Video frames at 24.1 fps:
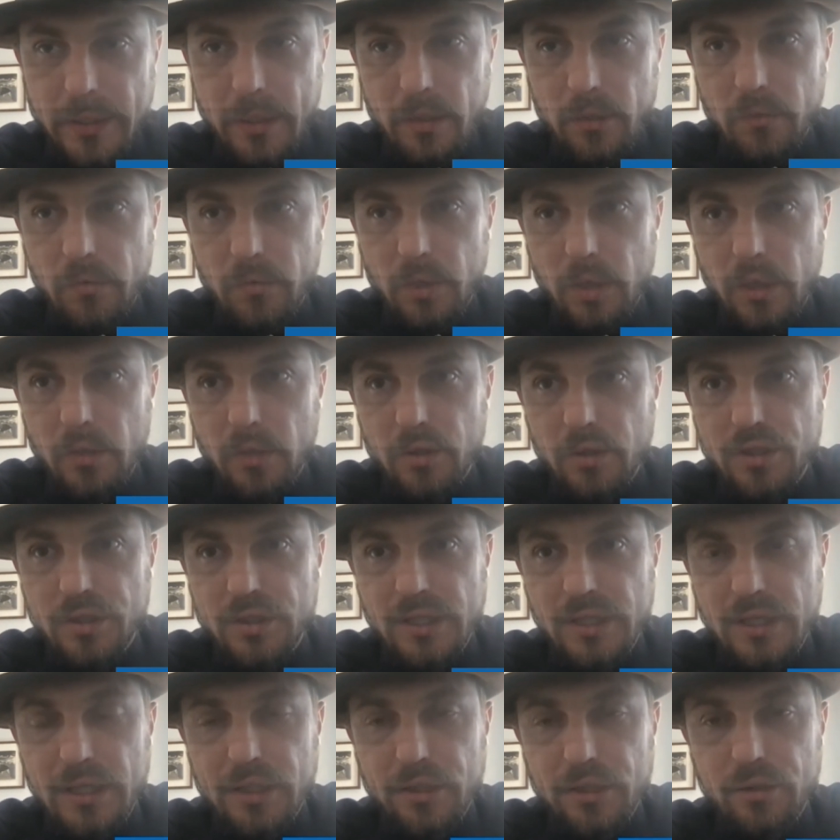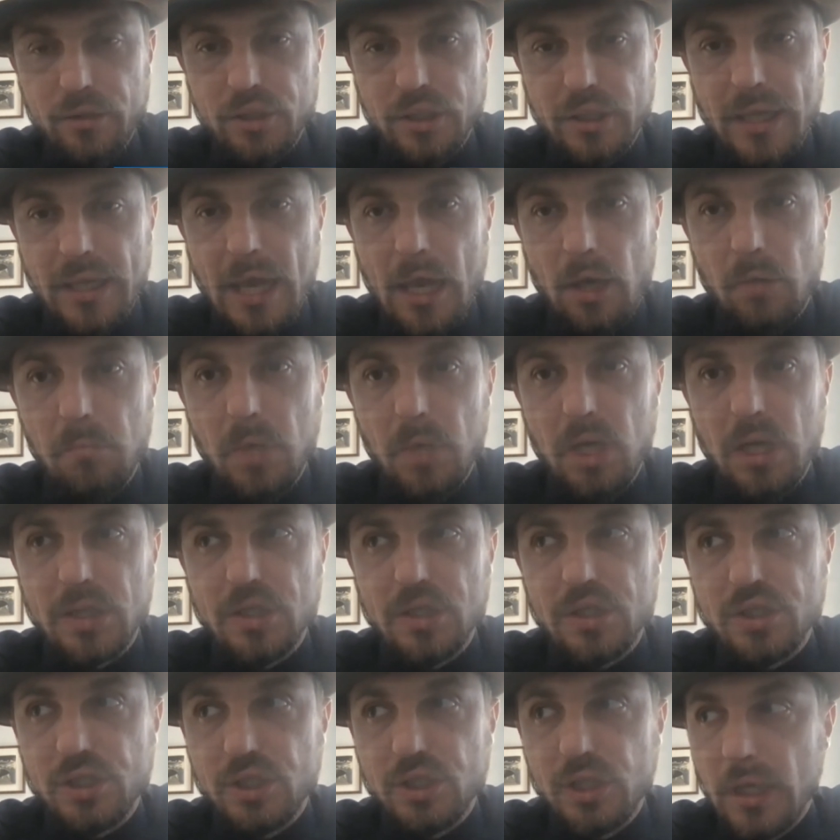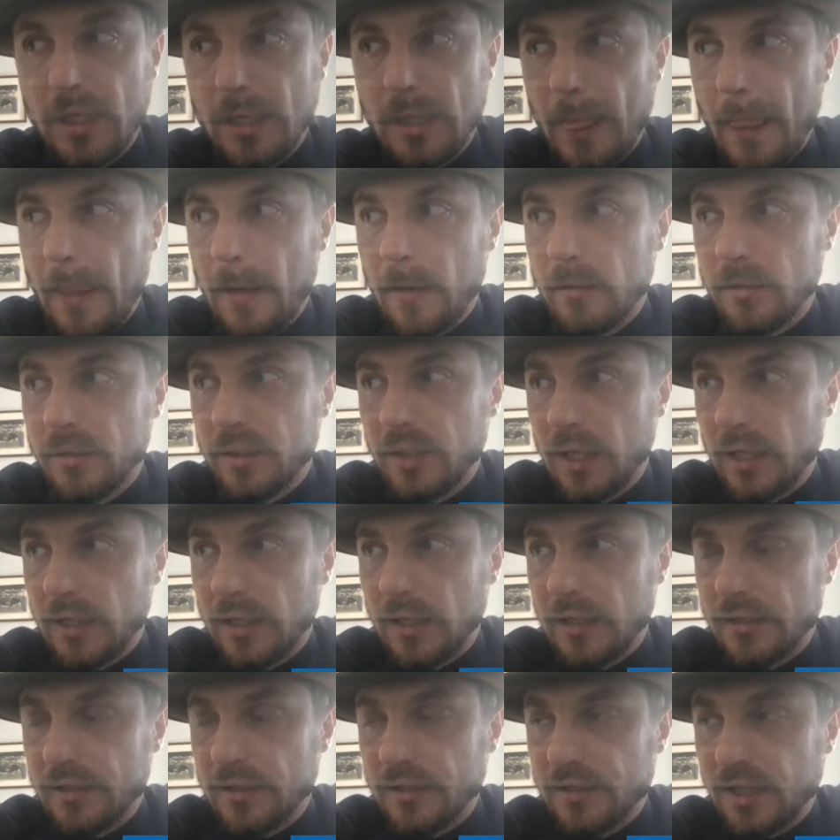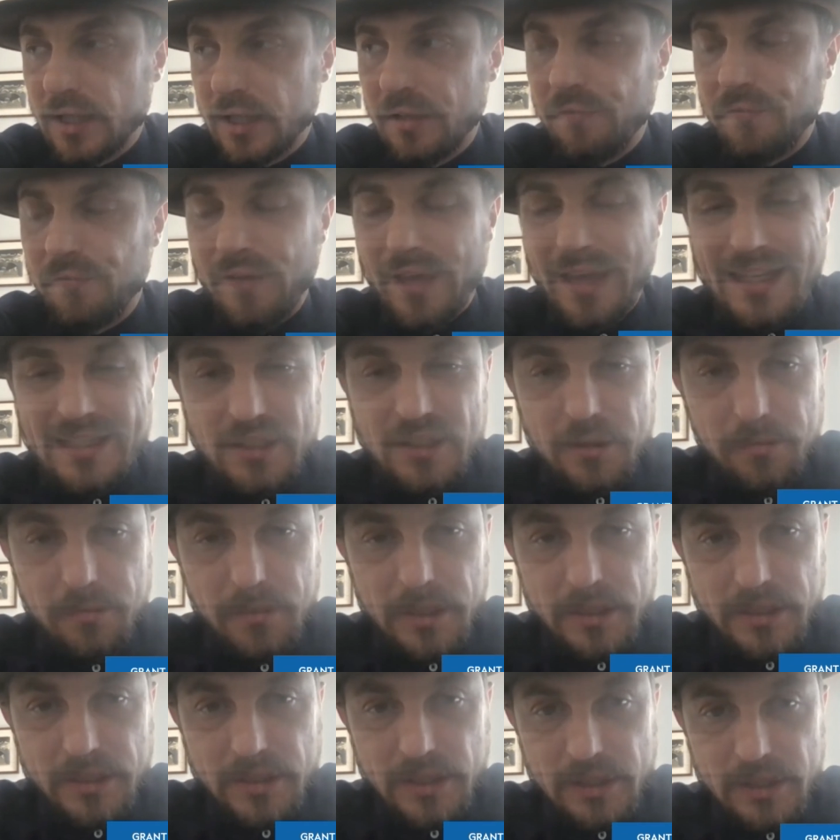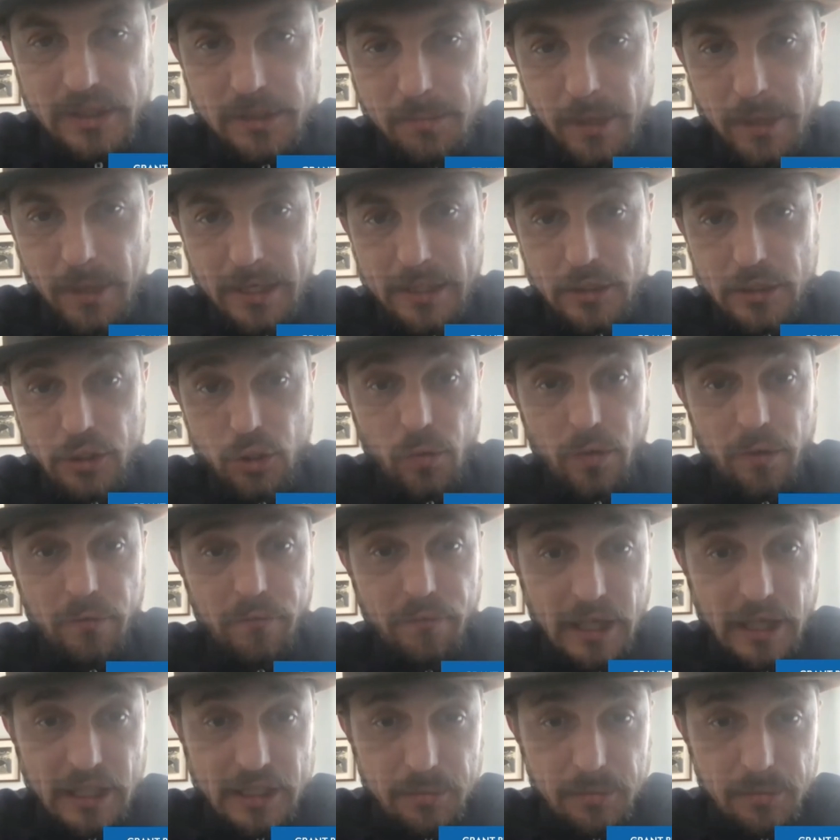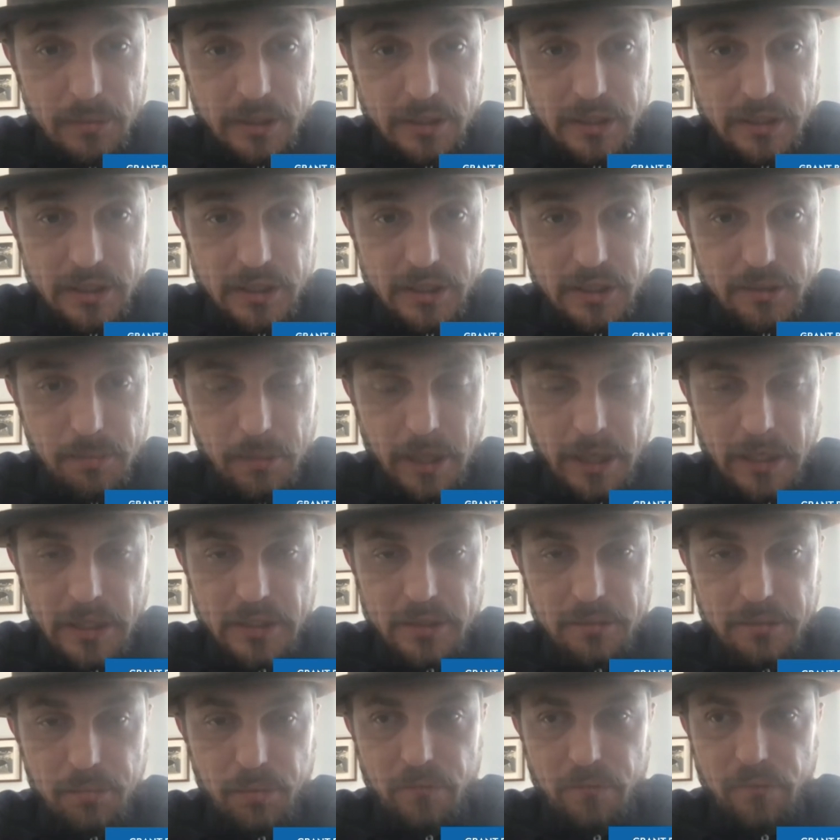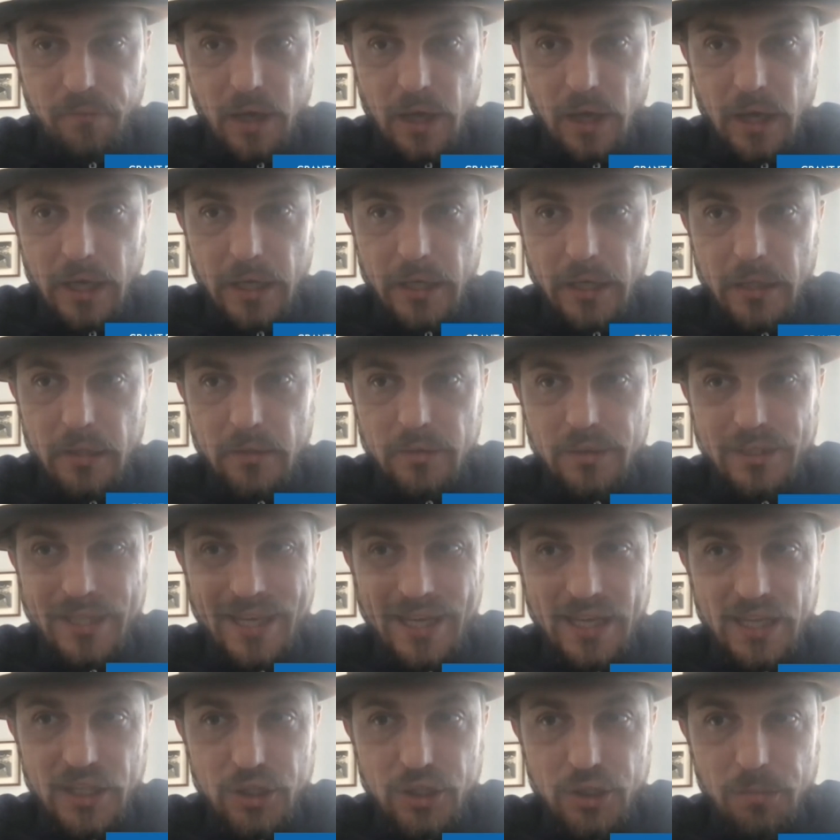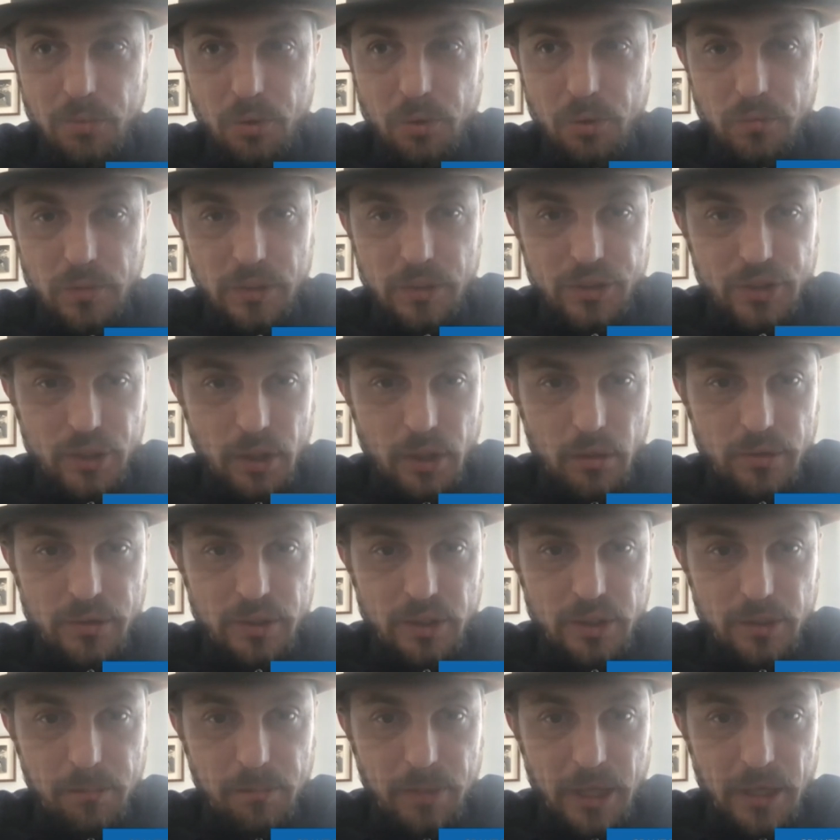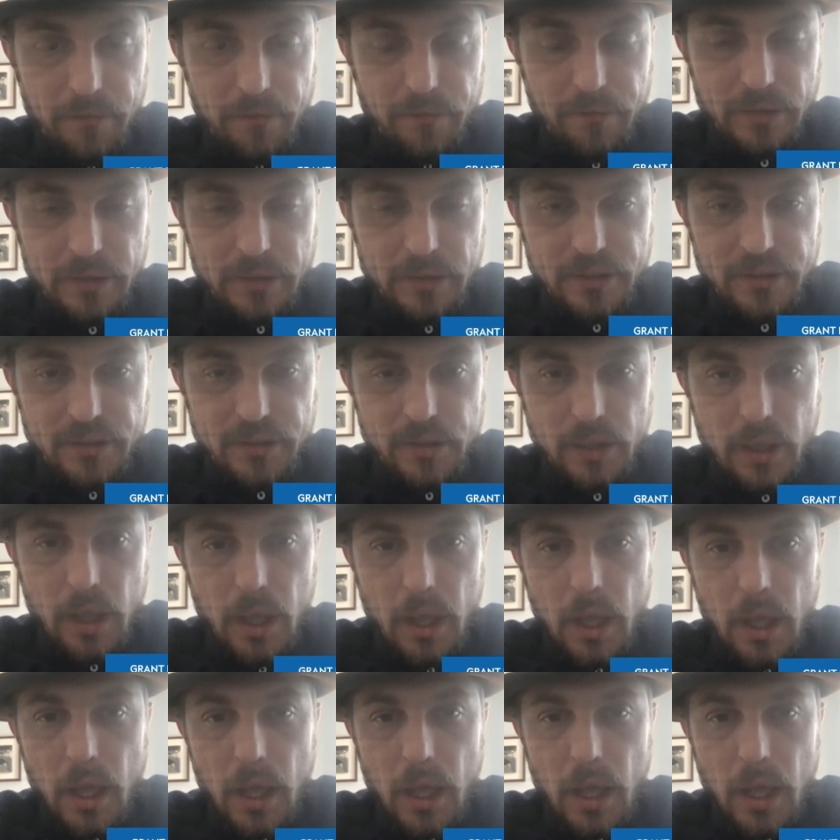They don't understand usually how much does advancements in space or investments in space provide tangible results and benefits